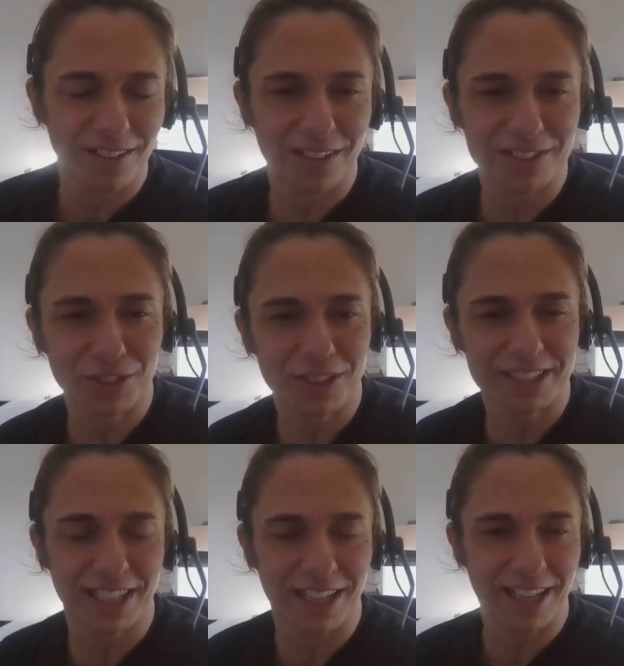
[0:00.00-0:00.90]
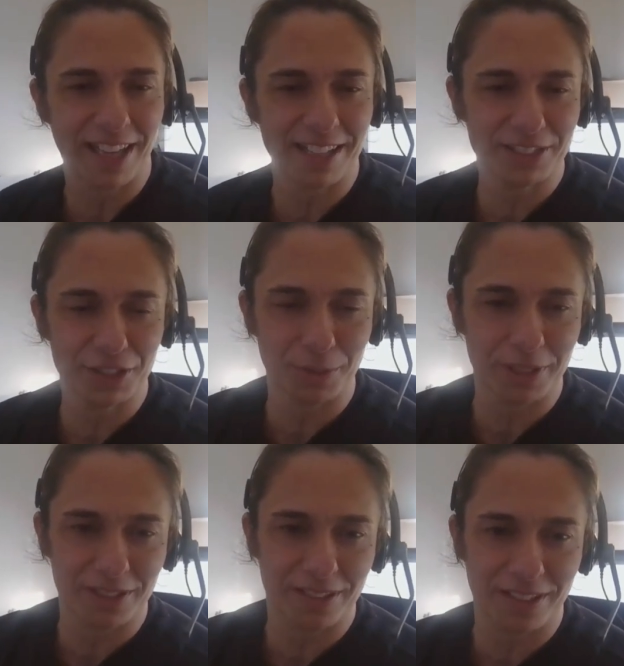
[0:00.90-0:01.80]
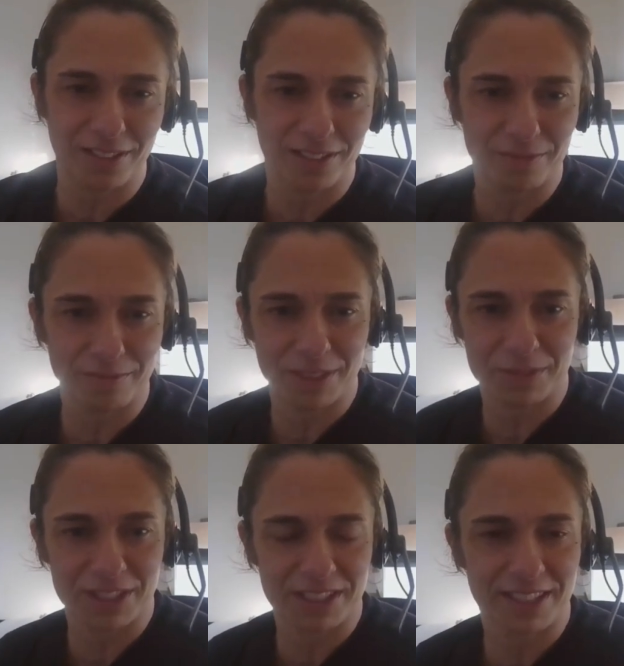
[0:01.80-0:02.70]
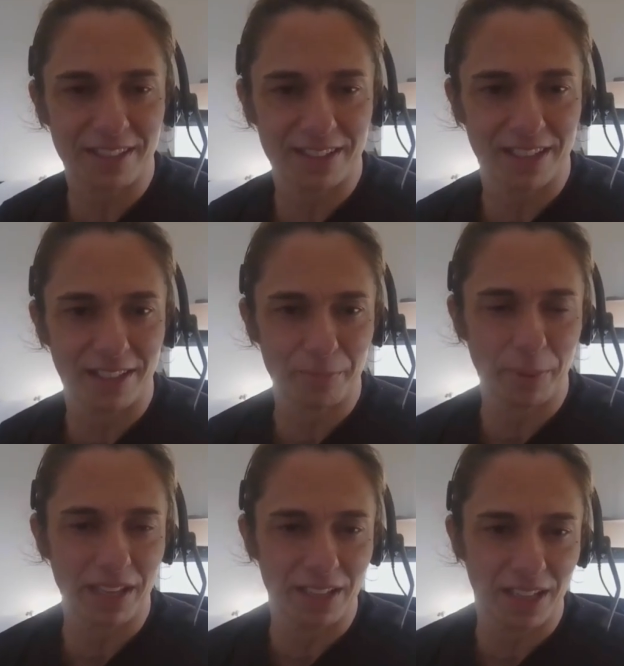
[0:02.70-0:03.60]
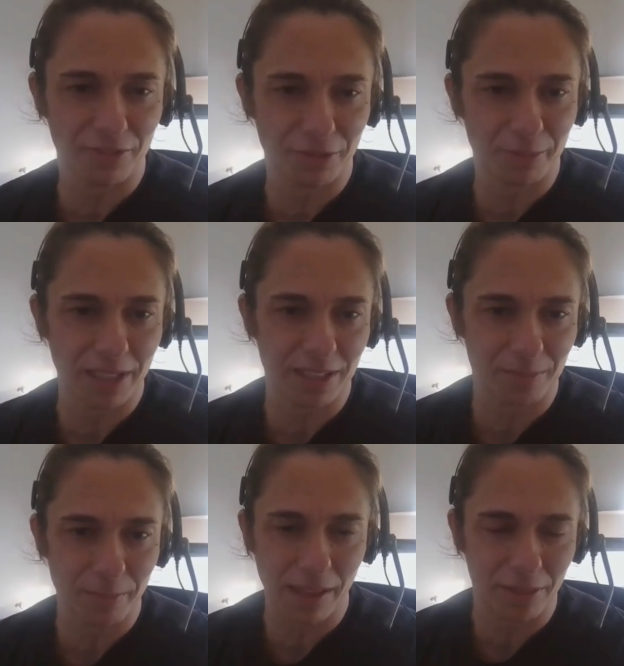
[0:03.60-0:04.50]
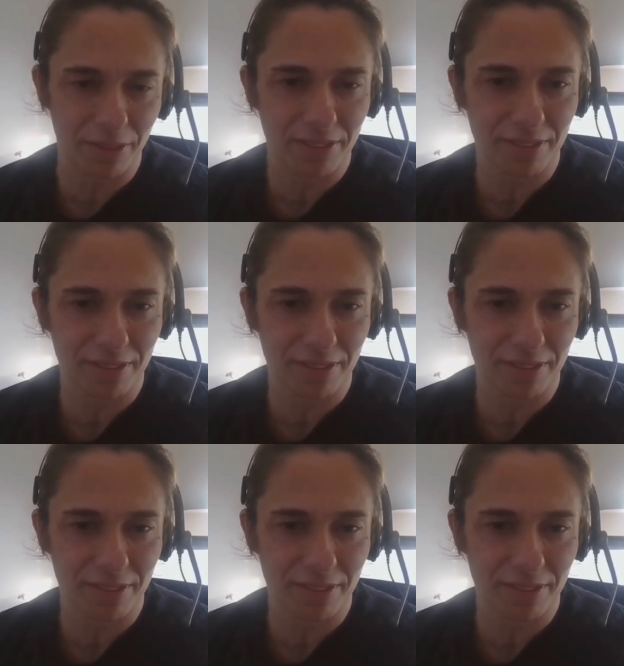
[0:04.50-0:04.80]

I tried to add you, and it just sat there pending for about a month.